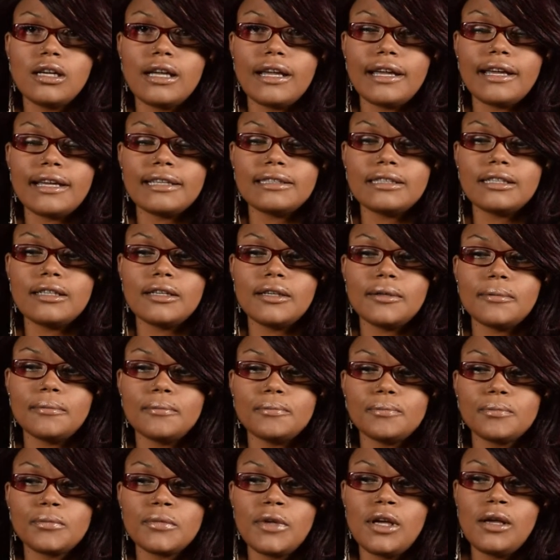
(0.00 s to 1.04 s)
And
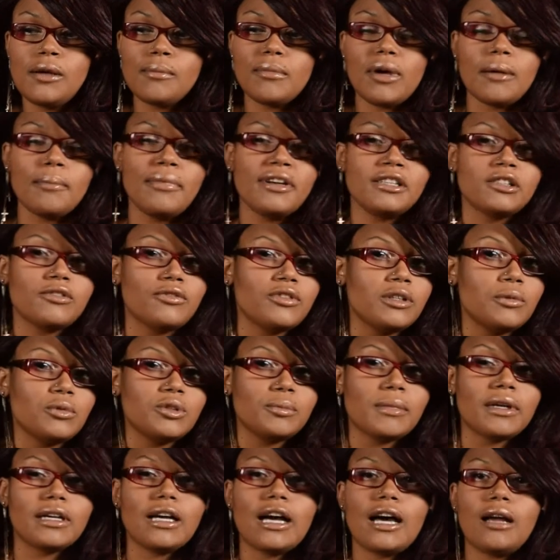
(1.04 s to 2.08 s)
my best friend was
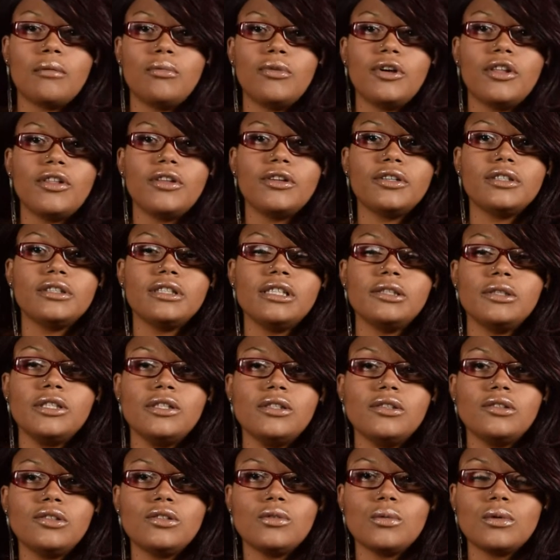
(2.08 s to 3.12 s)
my god brother.
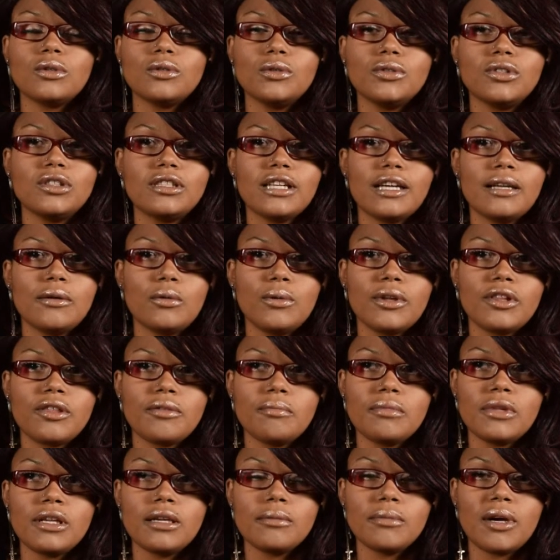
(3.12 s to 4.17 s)
He's the one who stayed with
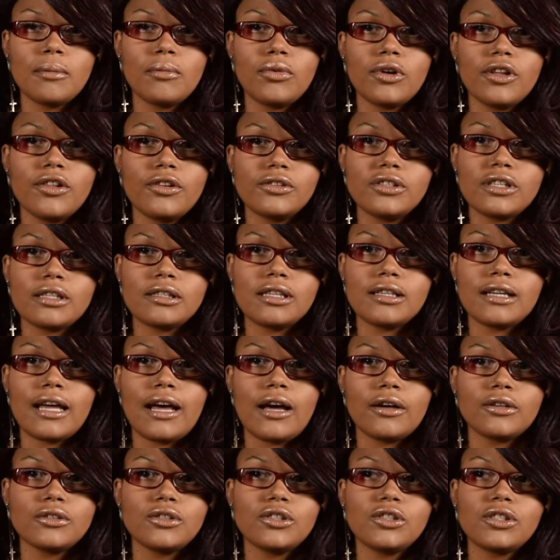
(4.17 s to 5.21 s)
me and my brothers at the
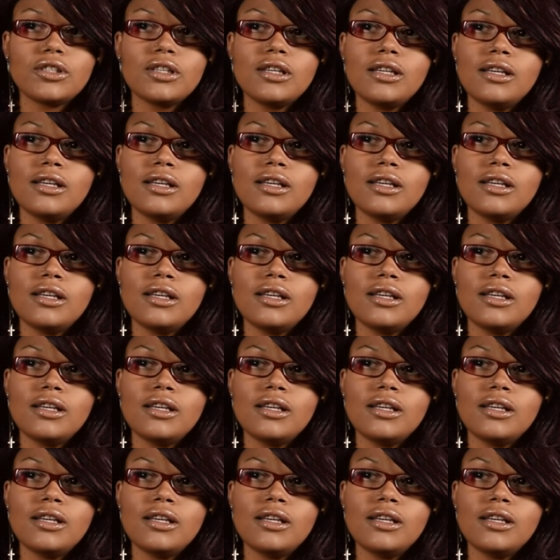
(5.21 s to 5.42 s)
house